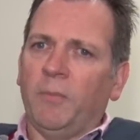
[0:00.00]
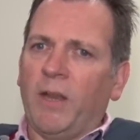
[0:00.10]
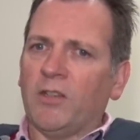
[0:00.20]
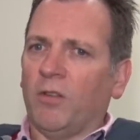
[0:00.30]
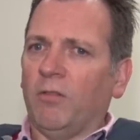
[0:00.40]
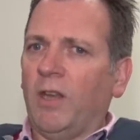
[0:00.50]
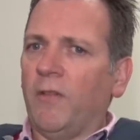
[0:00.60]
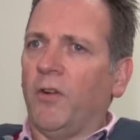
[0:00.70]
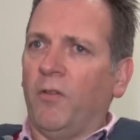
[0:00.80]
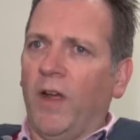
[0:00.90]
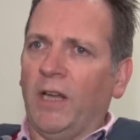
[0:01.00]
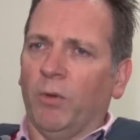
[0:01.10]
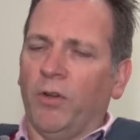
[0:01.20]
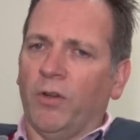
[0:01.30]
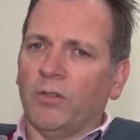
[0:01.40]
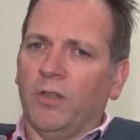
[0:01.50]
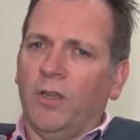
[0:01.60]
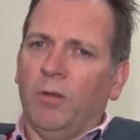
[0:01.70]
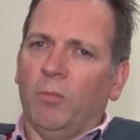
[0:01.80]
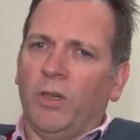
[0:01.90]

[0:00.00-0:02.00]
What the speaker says: It depends on if they're available or not.